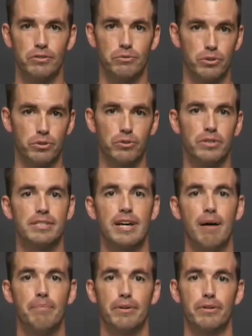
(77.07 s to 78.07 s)
through the
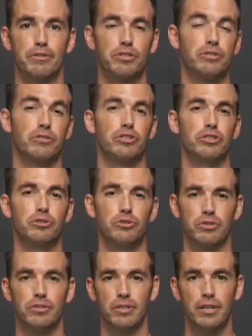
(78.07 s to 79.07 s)
top of your
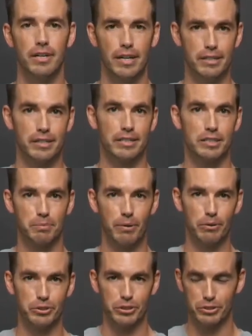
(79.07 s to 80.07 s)
shoes and
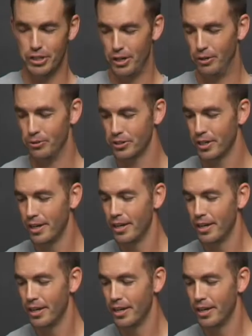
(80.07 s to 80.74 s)
expose your toes.